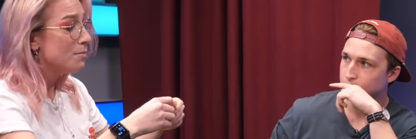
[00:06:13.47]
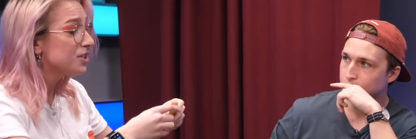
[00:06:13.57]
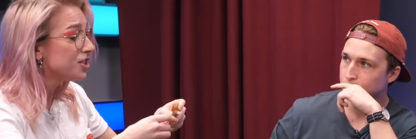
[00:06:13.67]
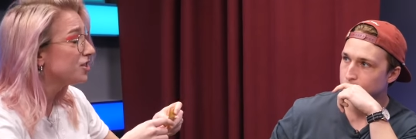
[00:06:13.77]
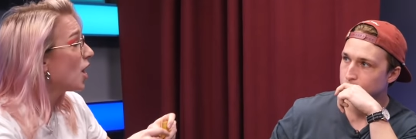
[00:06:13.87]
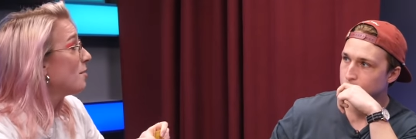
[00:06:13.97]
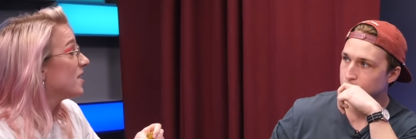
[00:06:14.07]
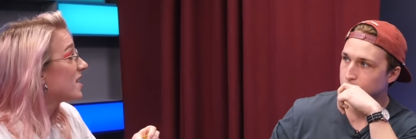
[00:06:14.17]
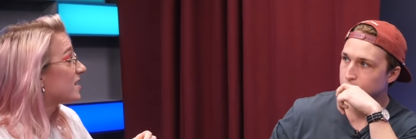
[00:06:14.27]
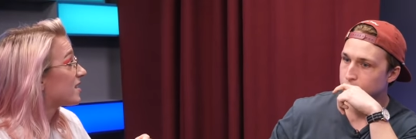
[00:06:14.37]
Speaker 1: Mr.
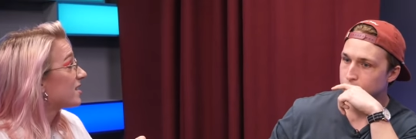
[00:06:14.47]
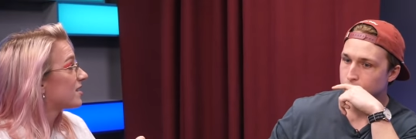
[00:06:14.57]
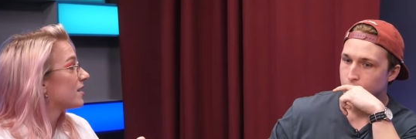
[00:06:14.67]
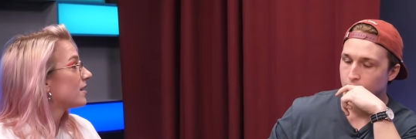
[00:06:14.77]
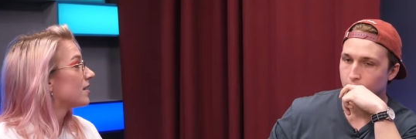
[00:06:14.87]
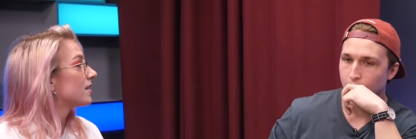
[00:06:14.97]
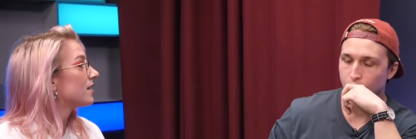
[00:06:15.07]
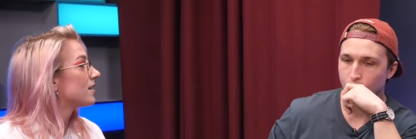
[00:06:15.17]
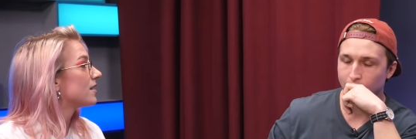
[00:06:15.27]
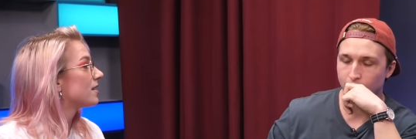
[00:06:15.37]
Tumnus.
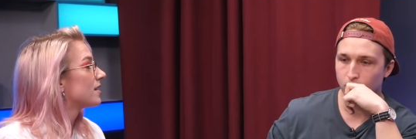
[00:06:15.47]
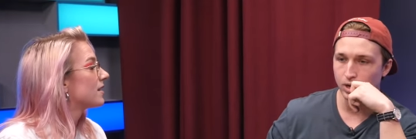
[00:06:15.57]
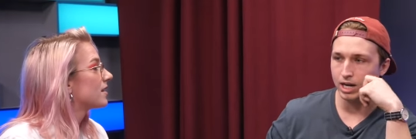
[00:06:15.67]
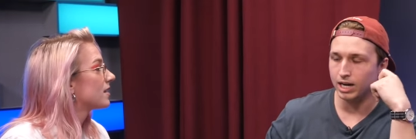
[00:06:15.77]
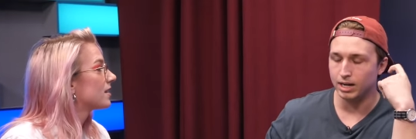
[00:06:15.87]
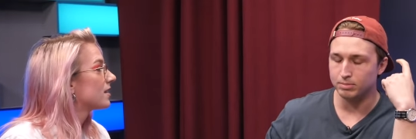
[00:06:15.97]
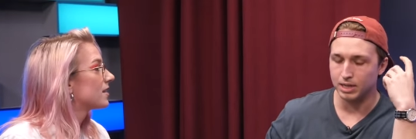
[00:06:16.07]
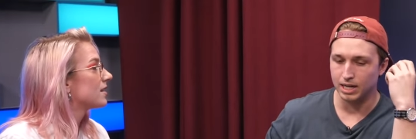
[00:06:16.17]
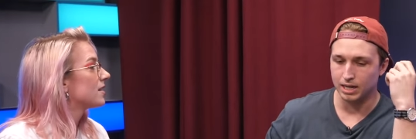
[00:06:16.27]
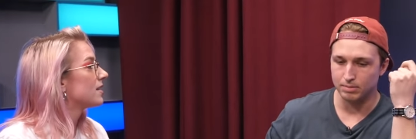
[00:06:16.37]
Speaker 2: Oh, oh, uh,
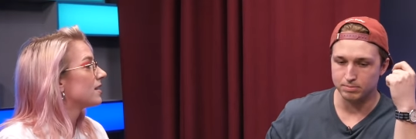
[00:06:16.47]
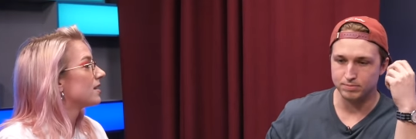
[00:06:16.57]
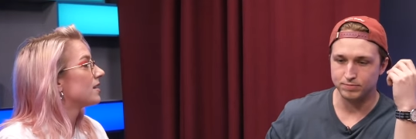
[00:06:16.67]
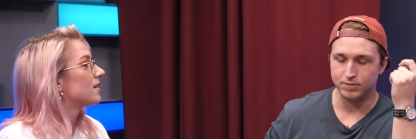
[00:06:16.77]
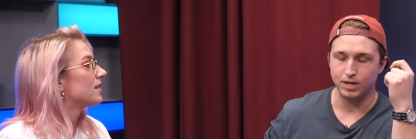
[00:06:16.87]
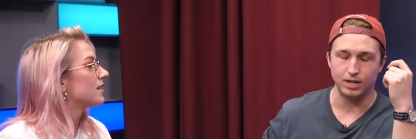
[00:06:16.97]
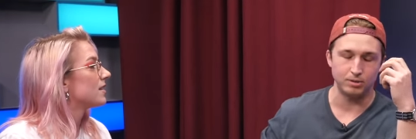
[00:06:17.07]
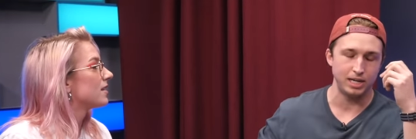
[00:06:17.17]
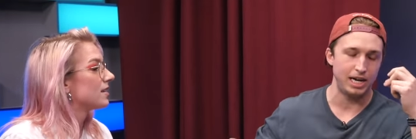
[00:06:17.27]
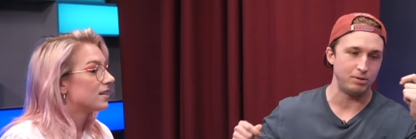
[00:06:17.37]
um, oh
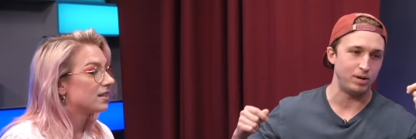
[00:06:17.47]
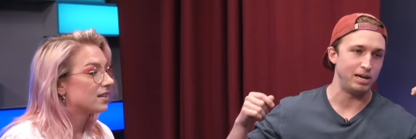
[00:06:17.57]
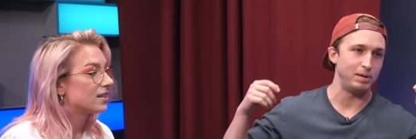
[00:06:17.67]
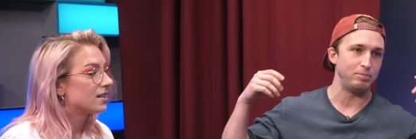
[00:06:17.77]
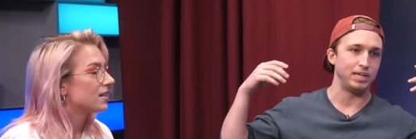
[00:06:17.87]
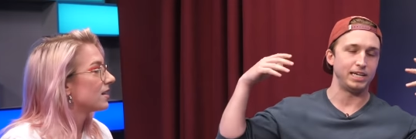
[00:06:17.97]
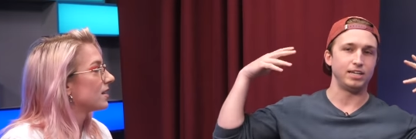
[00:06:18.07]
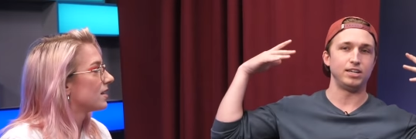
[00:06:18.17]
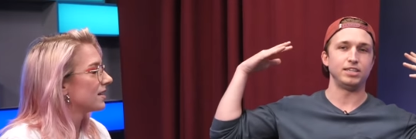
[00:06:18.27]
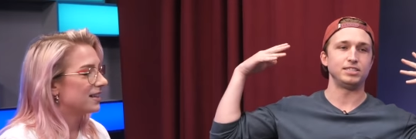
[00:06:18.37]
God, why am I blaming?
Speaker 1: Okay,